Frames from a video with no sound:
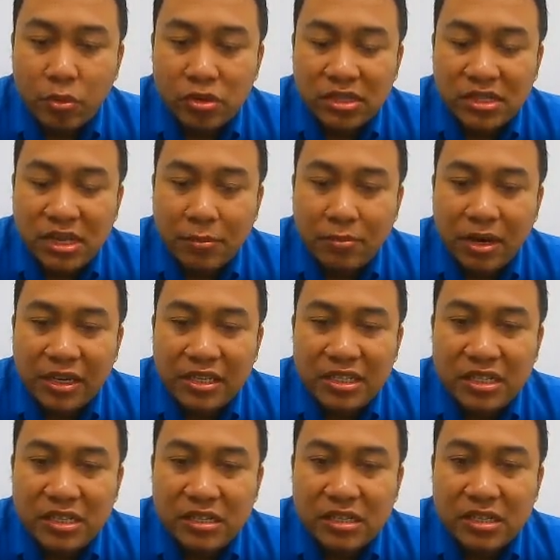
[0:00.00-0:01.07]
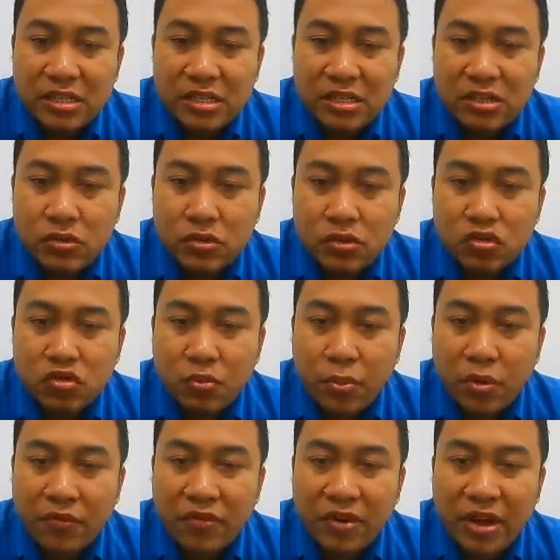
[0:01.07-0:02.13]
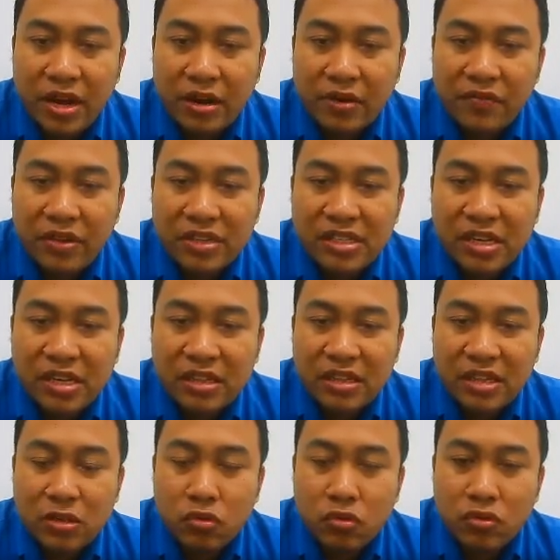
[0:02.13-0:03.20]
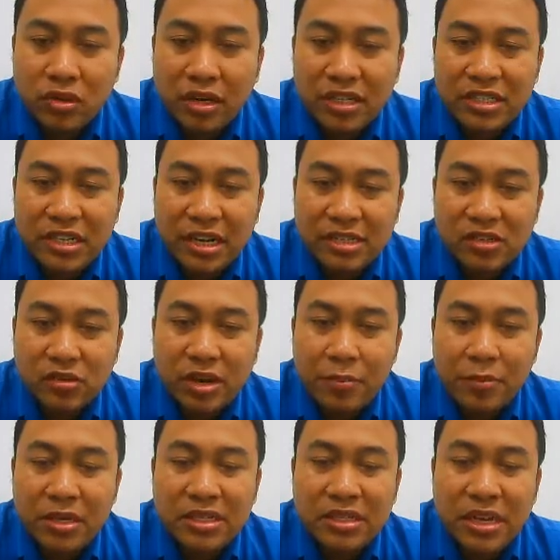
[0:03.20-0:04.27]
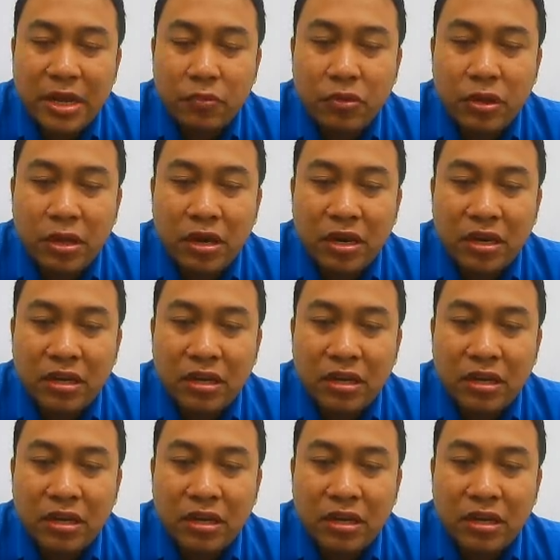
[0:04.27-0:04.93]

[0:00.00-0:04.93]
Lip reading: Bursa Malaysia is used to provide the facility to trade shares. So that means they will